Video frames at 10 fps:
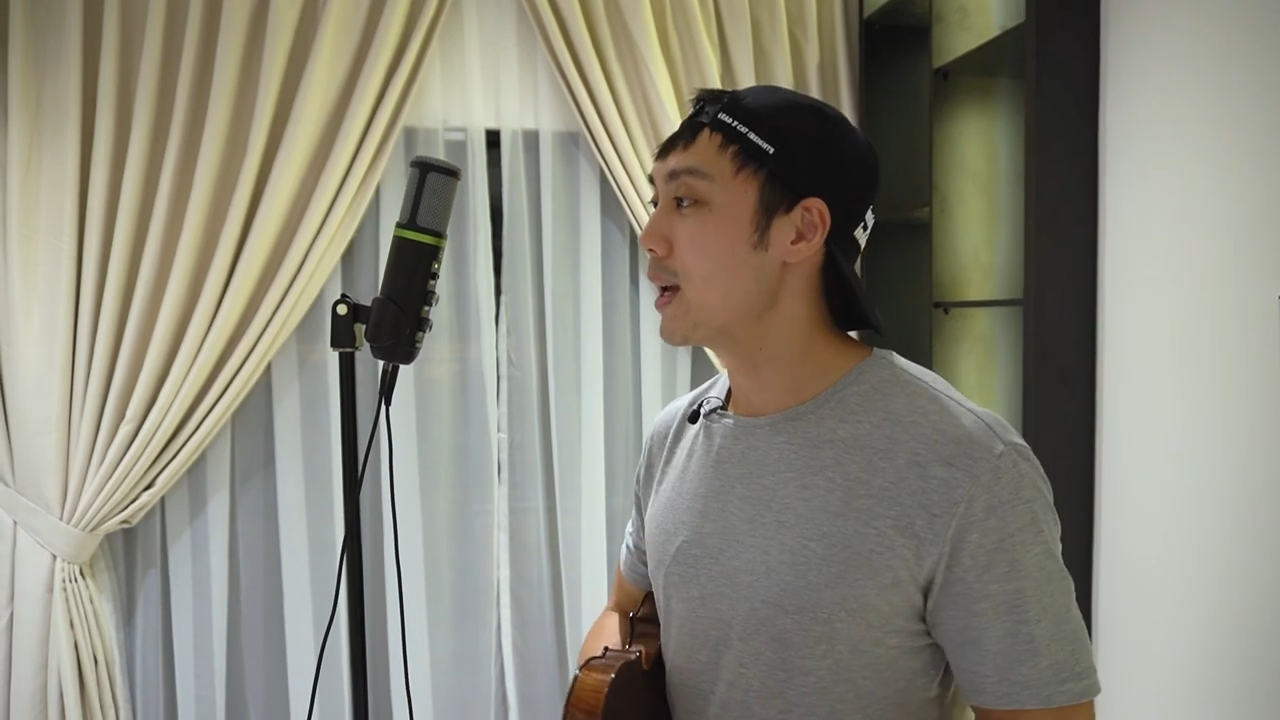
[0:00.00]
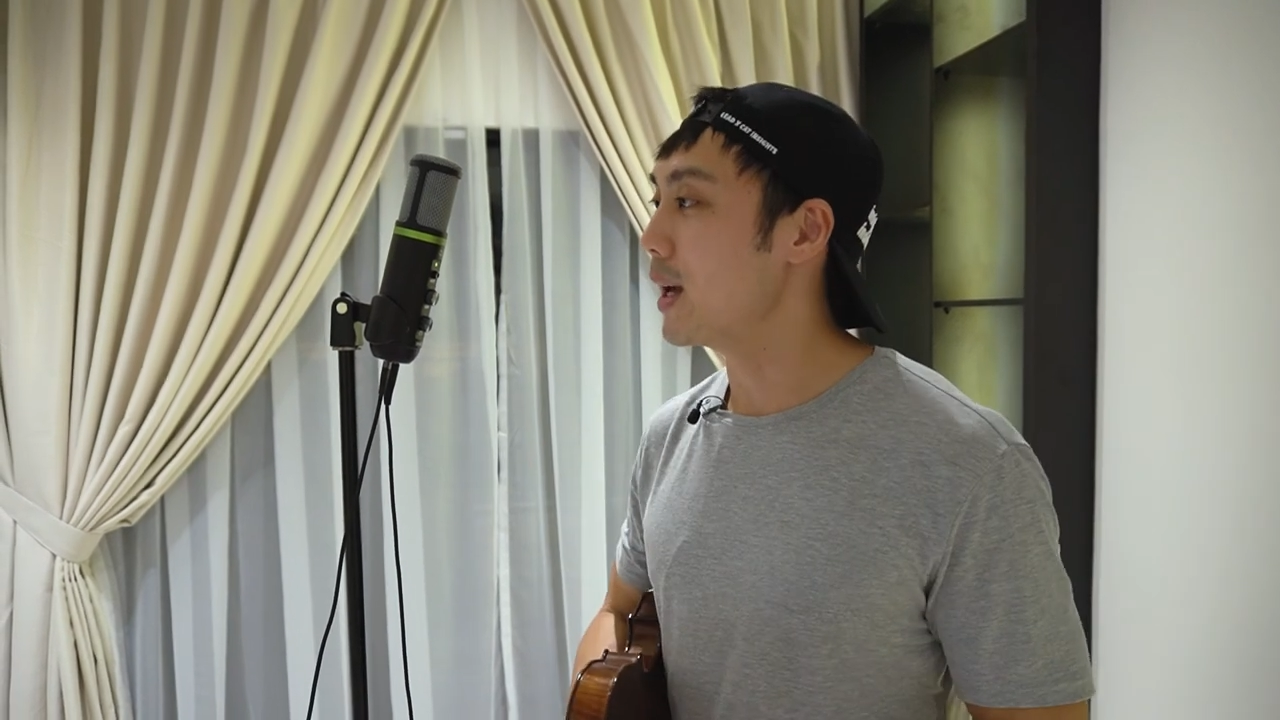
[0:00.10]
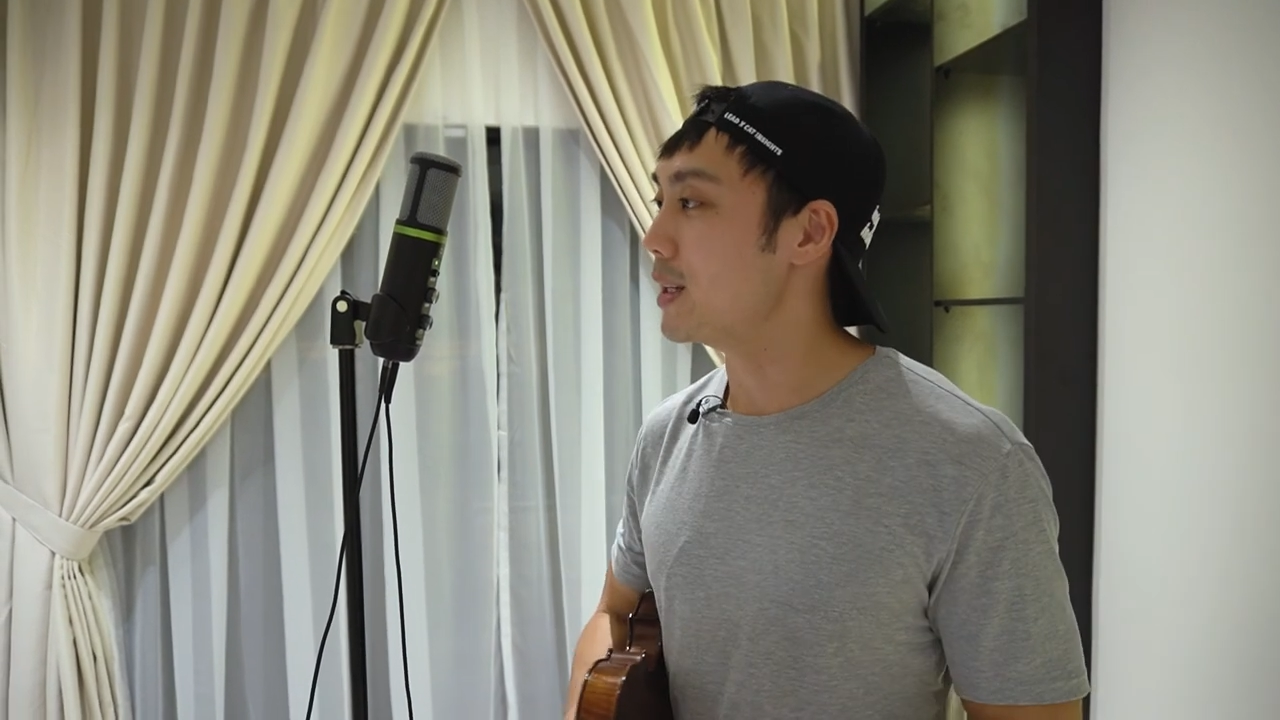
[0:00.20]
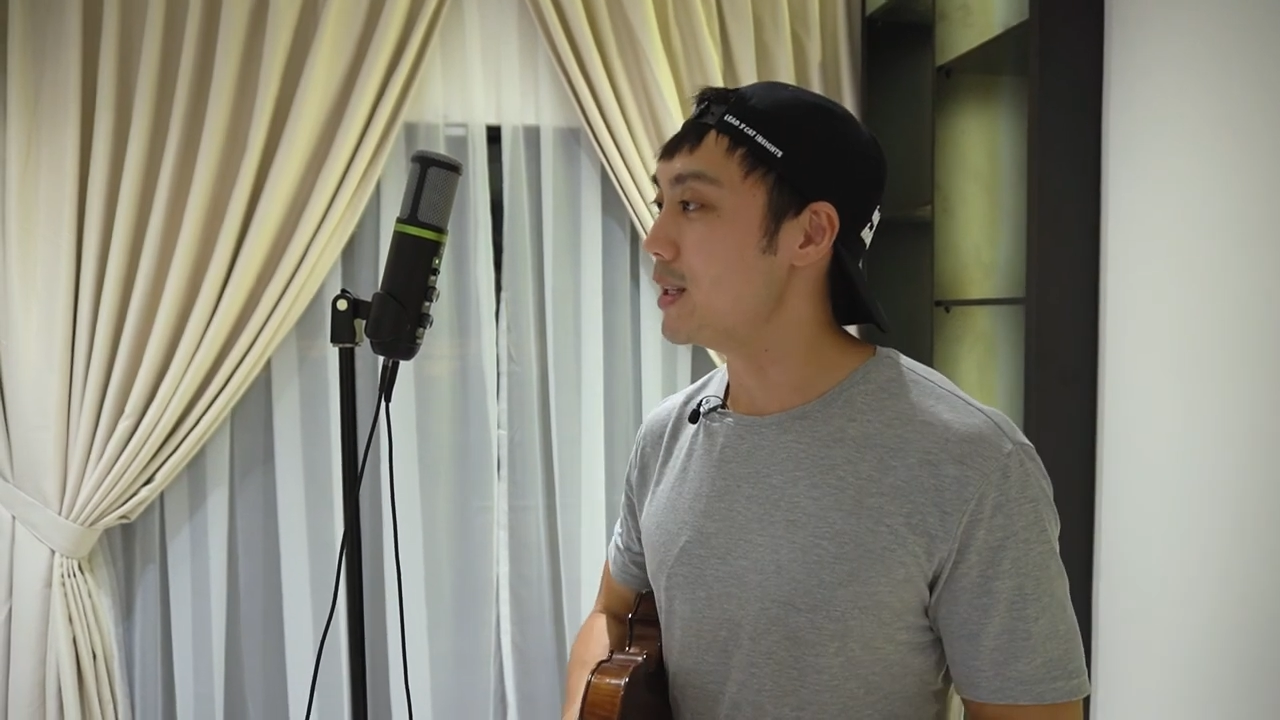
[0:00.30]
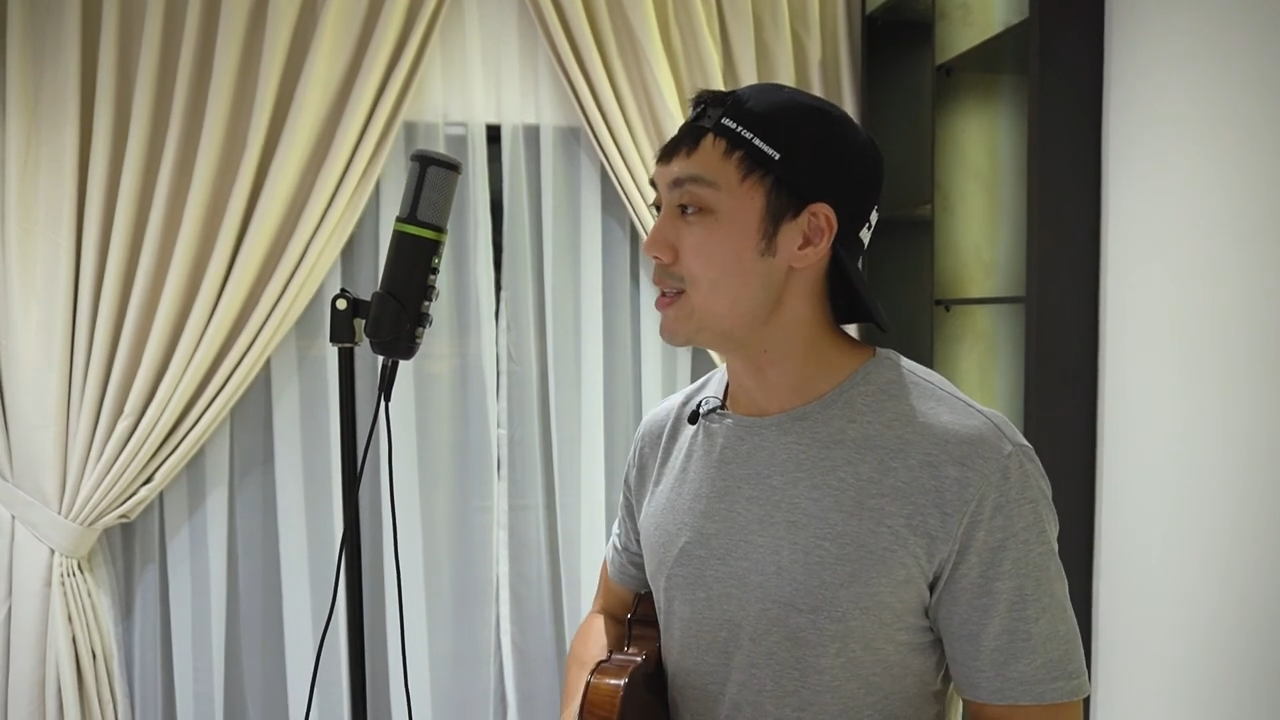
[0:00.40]

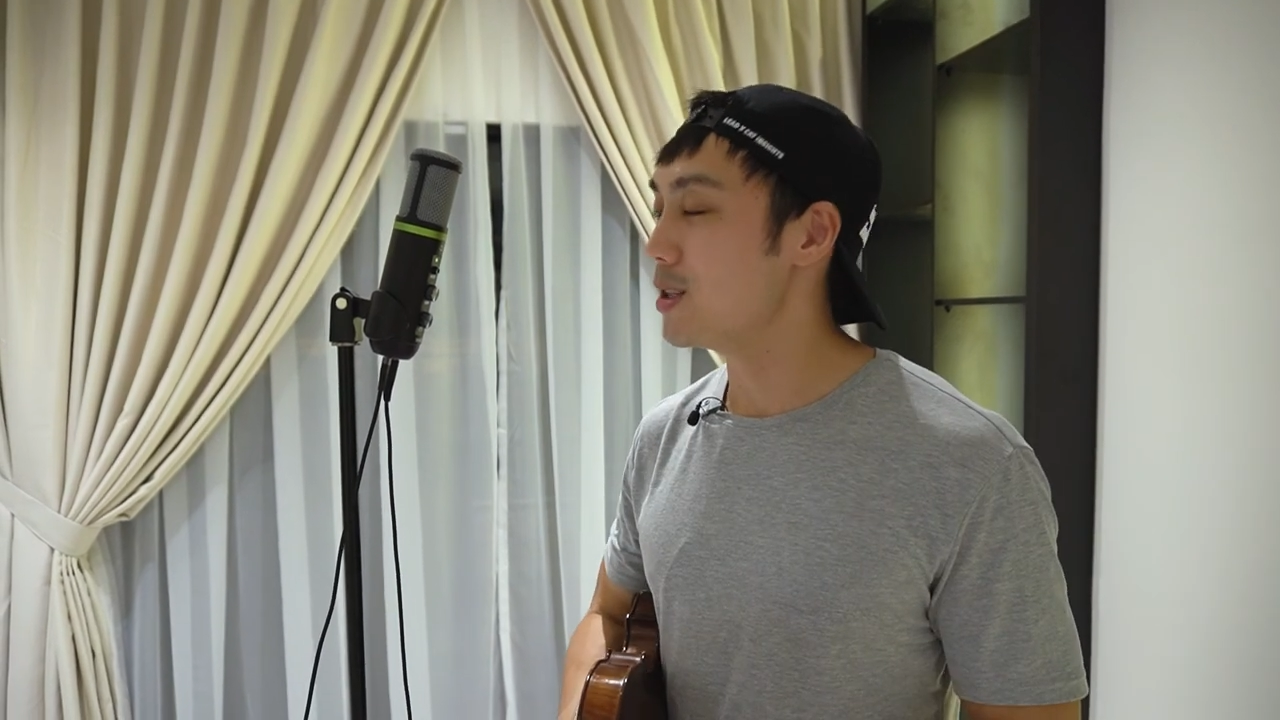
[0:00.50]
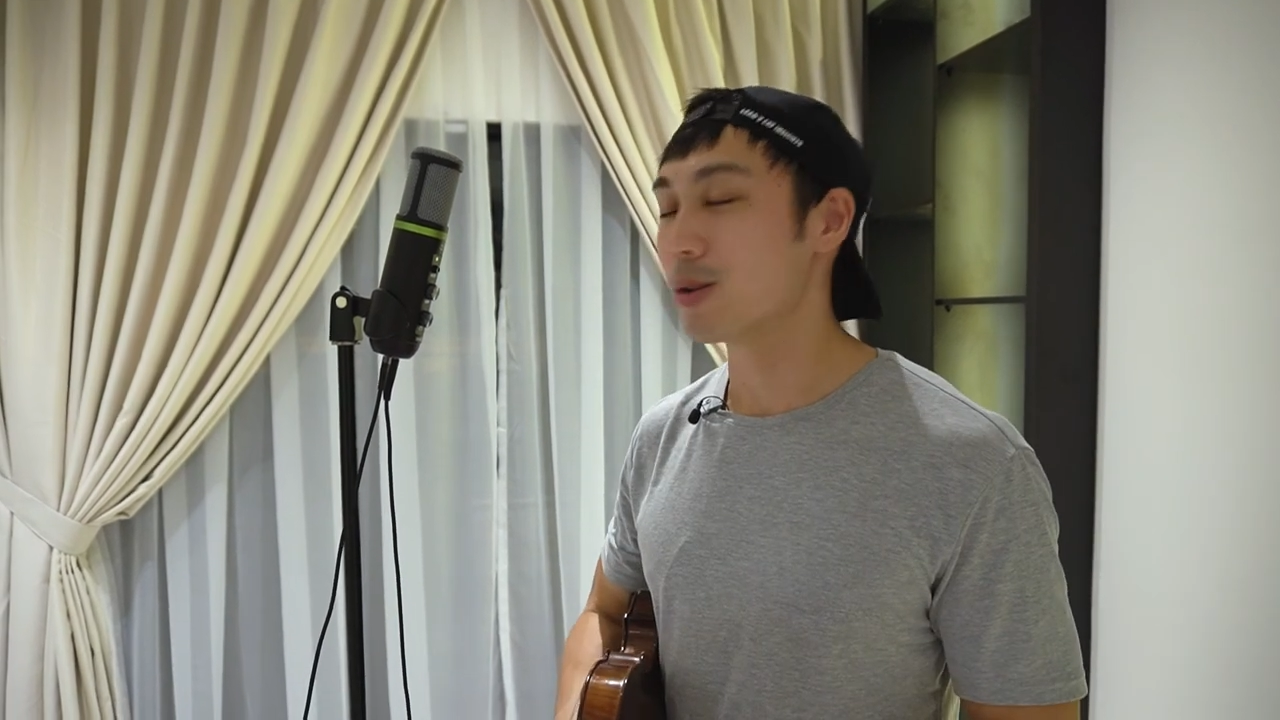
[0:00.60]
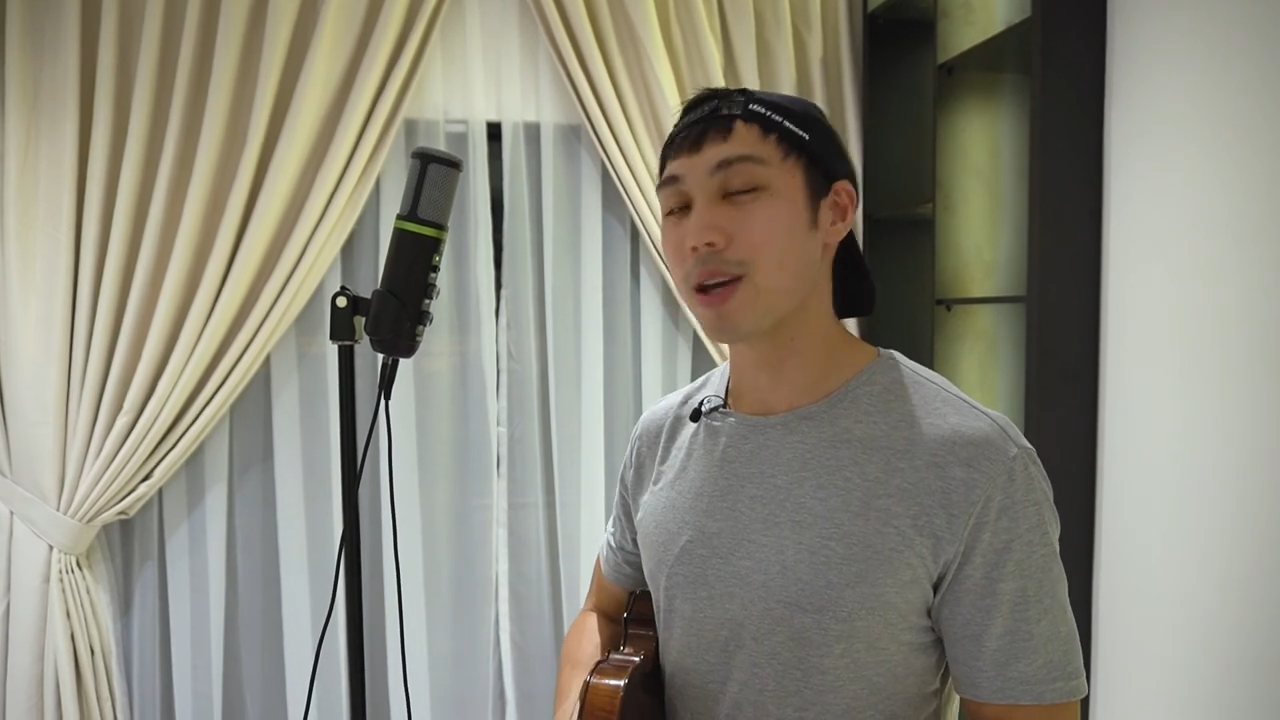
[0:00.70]
and easy to